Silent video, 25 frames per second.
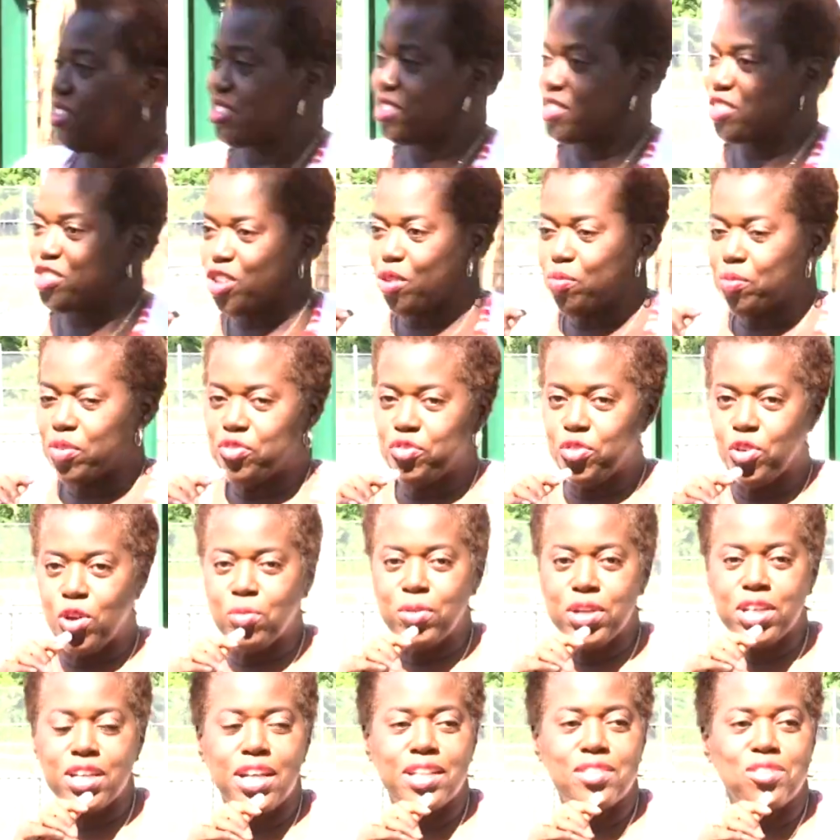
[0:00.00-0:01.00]
So before
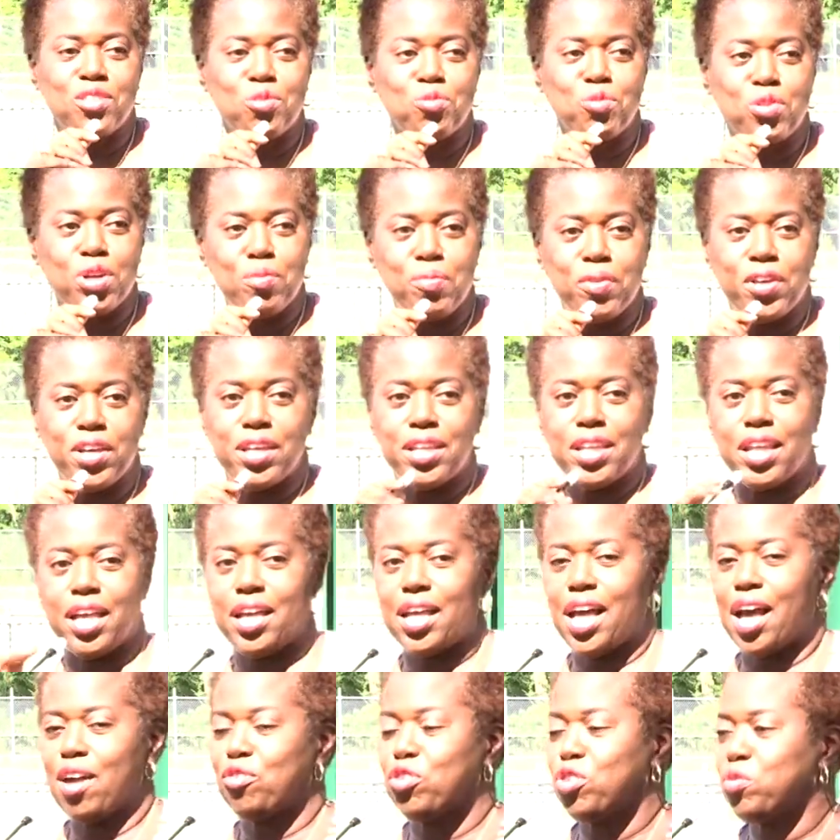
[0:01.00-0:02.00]
we cut the ribbon,
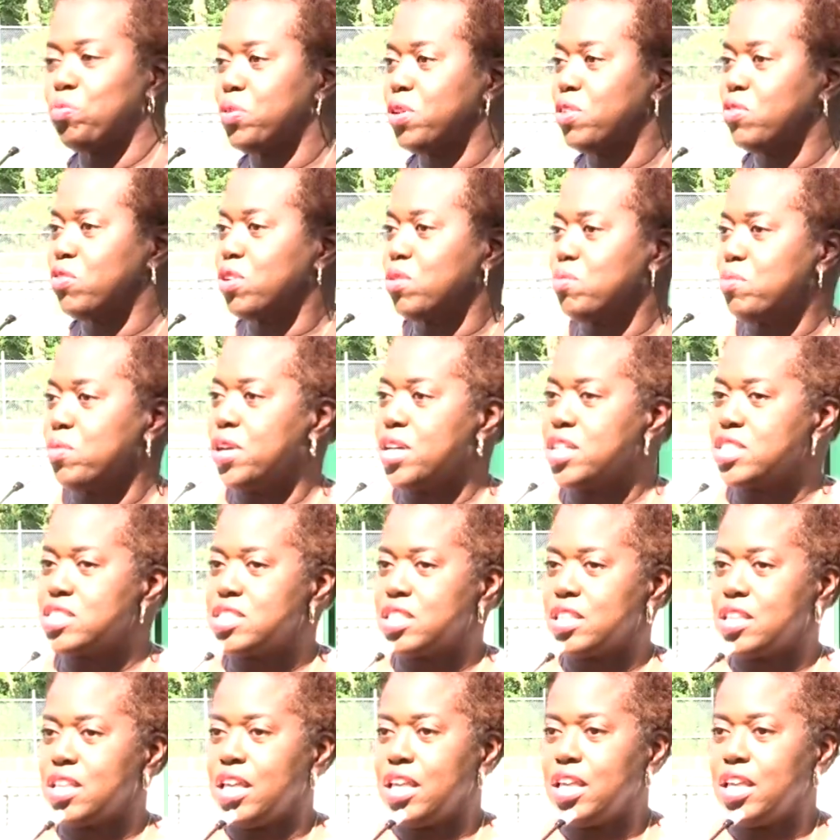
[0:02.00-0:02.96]
I would be remiss